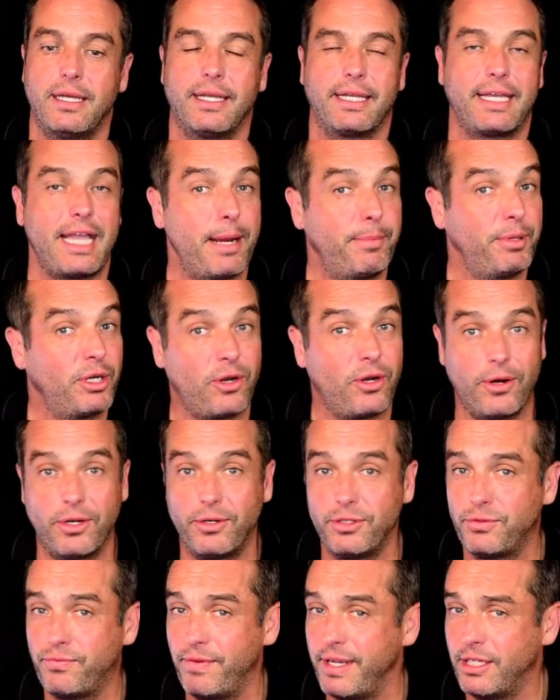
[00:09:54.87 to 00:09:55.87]
Cameron
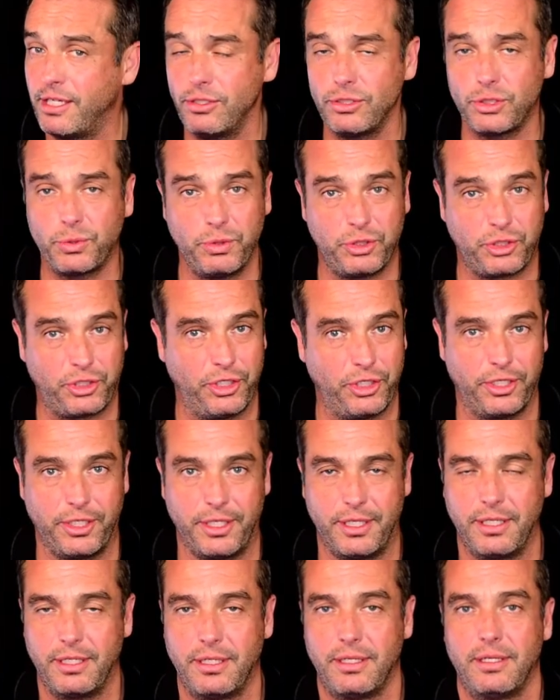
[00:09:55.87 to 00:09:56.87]
Carter-Vickers was
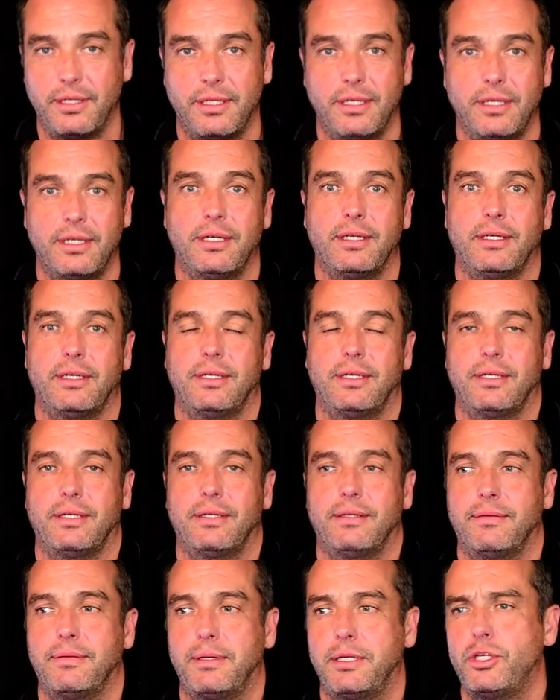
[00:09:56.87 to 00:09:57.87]
good.
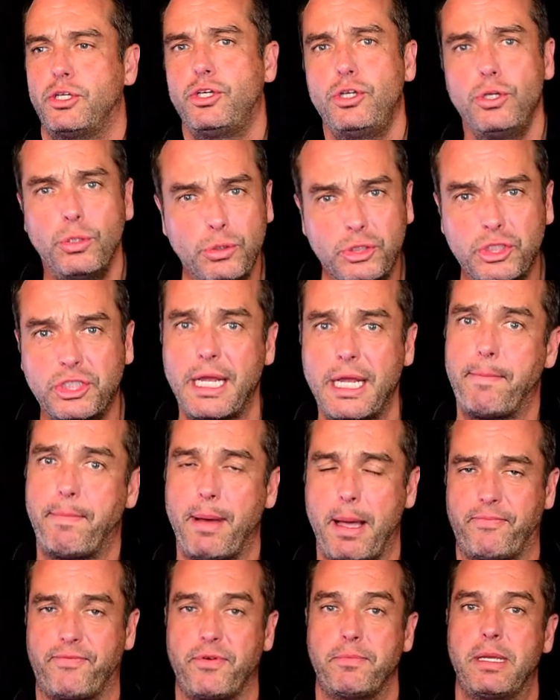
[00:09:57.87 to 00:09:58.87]
Huge step
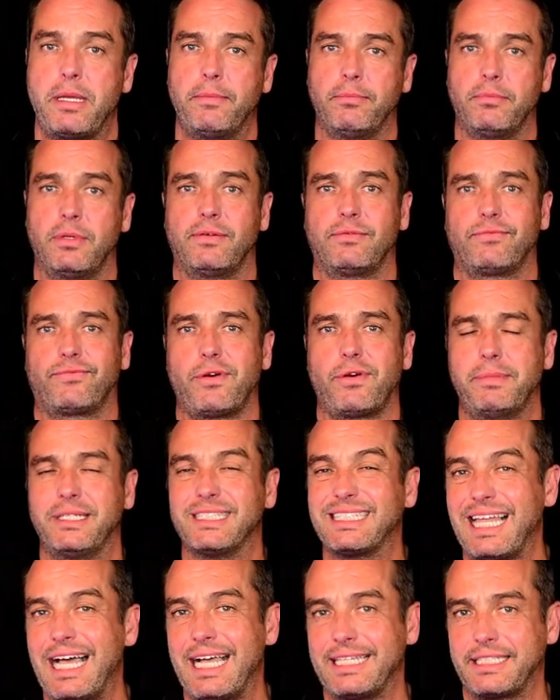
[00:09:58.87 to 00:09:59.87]
up from him from
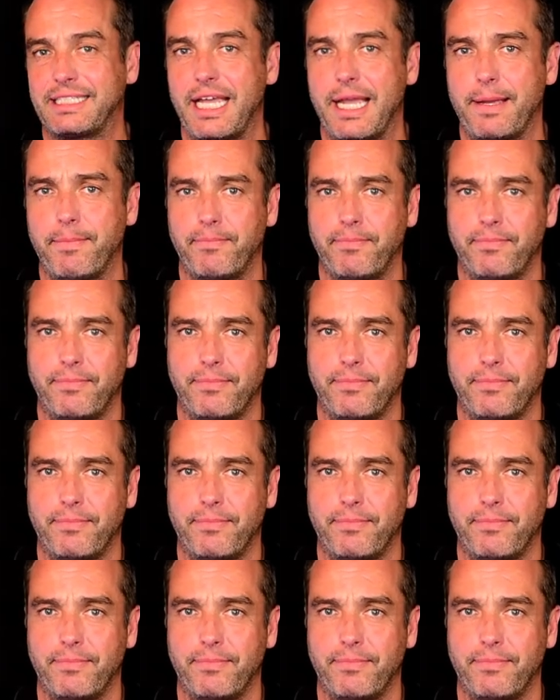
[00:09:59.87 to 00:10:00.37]
his last game.